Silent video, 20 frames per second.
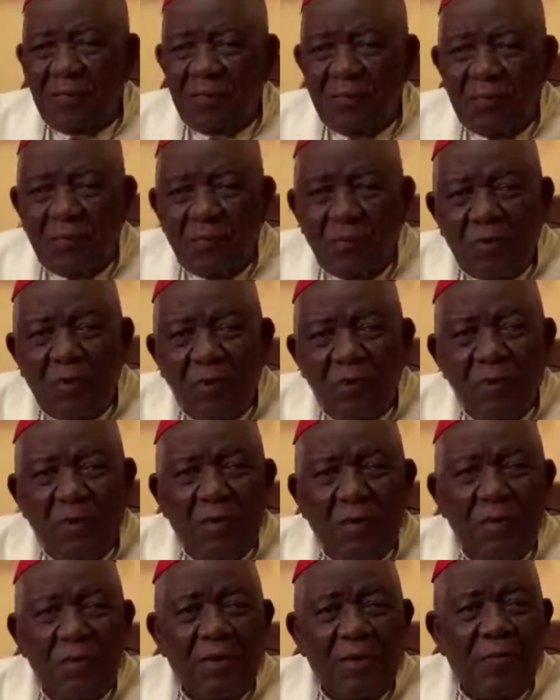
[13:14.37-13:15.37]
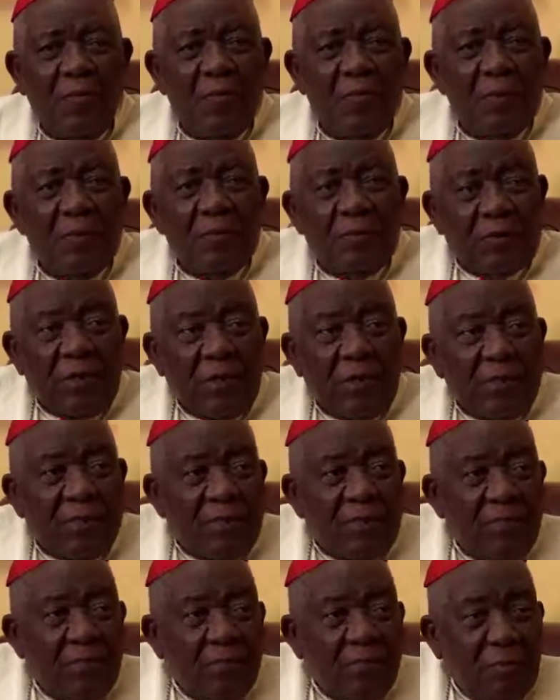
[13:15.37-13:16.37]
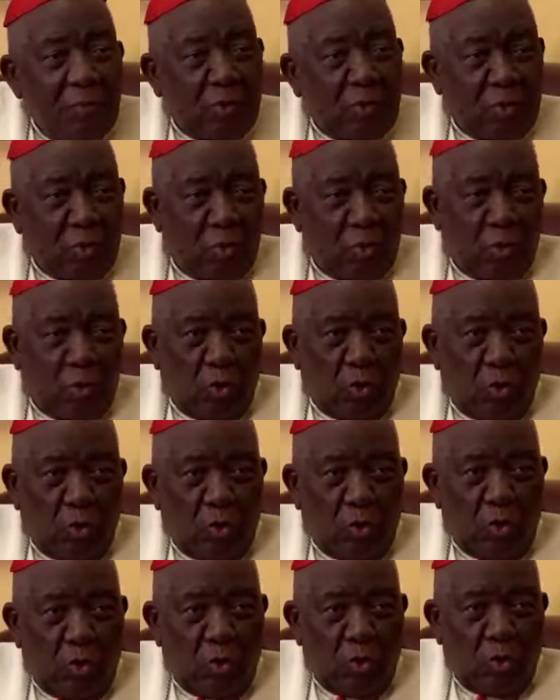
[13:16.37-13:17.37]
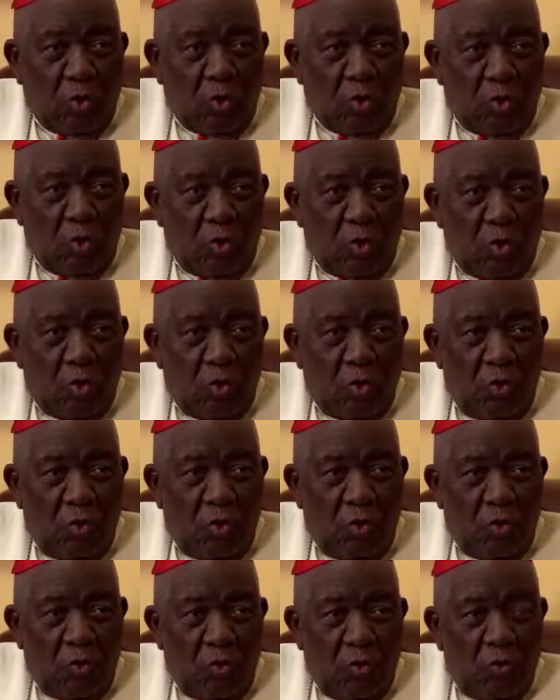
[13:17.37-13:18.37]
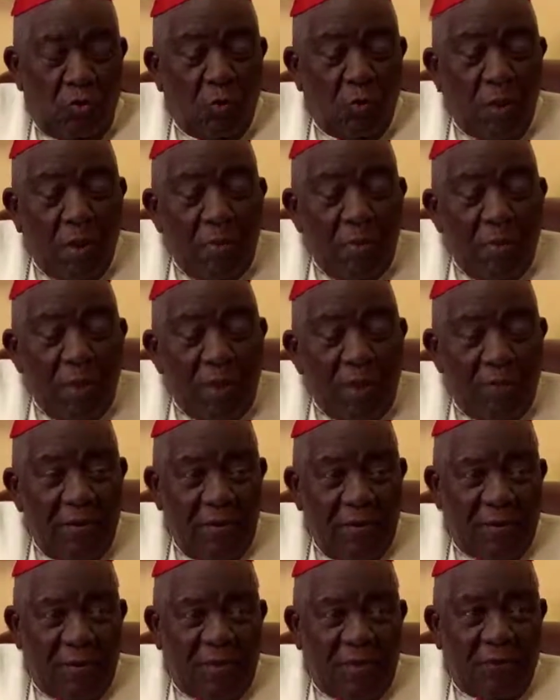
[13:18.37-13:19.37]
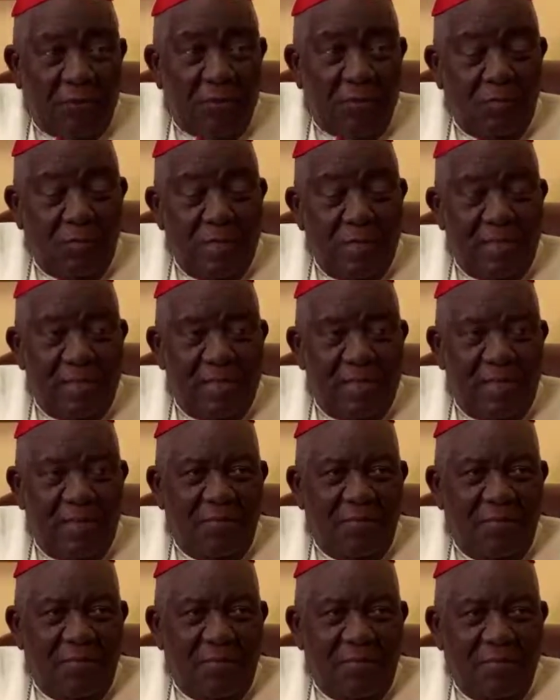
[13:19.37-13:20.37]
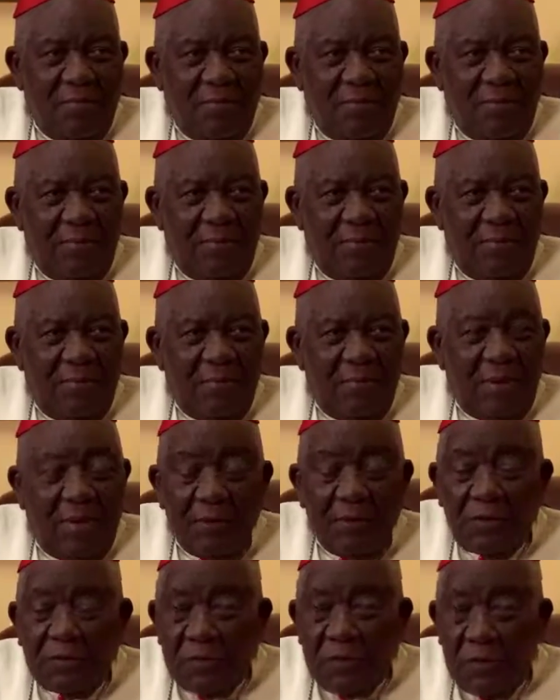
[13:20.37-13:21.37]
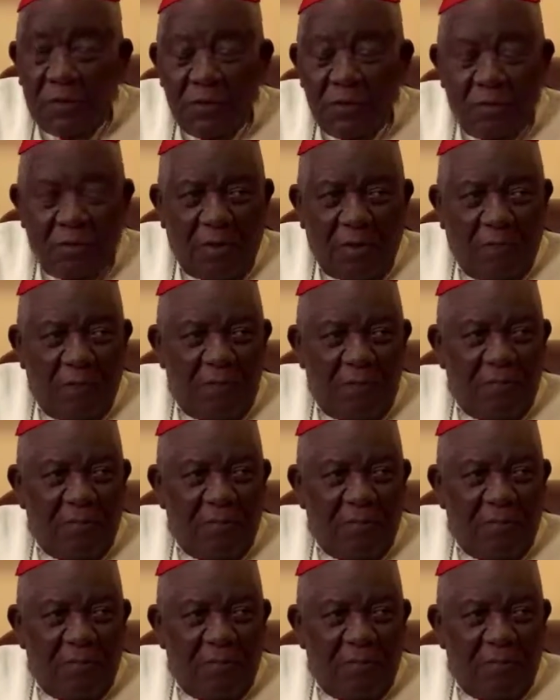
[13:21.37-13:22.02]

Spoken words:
We don't know them. We sent a mission to America to meet them and to Europe.